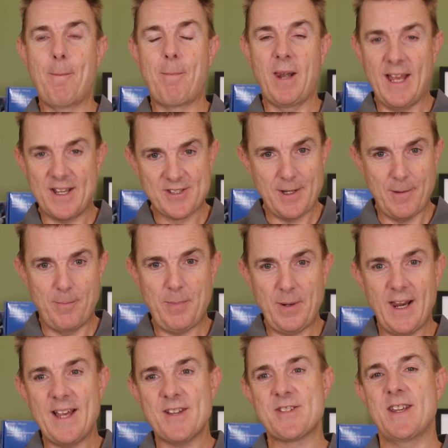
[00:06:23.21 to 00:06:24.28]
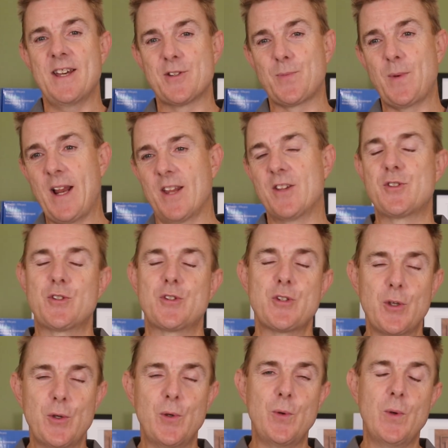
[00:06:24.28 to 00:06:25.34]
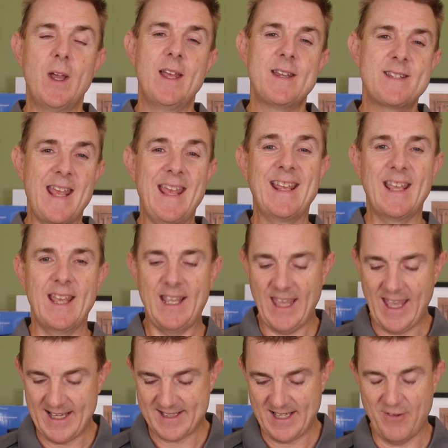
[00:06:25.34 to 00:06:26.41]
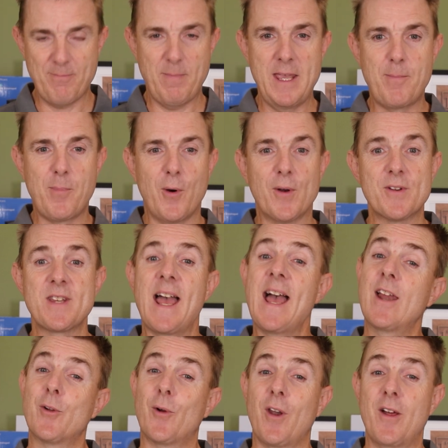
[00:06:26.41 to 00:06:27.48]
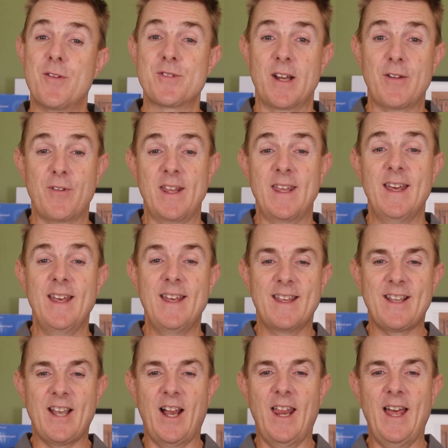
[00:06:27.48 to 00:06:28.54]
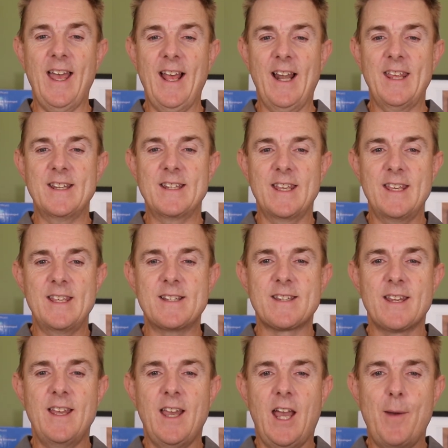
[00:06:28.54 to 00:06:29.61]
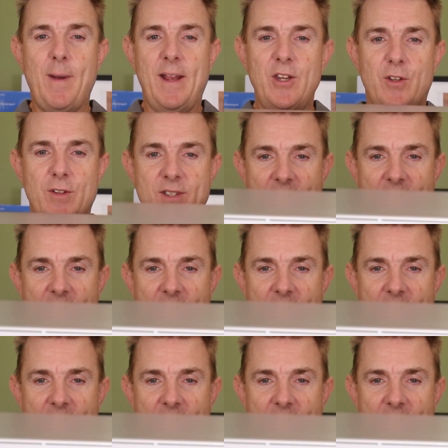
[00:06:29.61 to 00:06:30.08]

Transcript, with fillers: plus plus, as well as two 10 gig SFP ports and all those lovely color LEDs um, and you can